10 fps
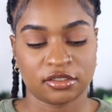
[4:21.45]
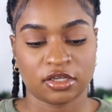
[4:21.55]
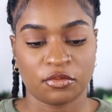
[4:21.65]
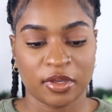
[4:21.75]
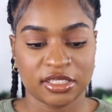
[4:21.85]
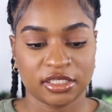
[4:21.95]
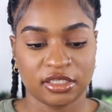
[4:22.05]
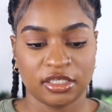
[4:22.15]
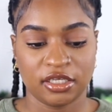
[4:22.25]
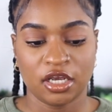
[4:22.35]
So
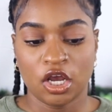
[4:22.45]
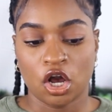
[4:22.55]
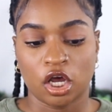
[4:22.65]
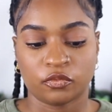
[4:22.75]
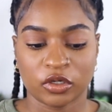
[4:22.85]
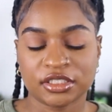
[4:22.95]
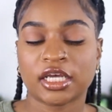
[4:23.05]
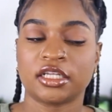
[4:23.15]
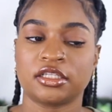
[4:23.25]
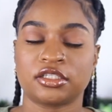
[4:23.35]
basically on one
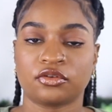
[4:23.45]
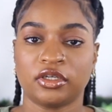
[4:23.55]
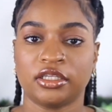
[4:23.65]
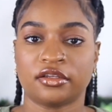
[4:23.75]
side of the screen,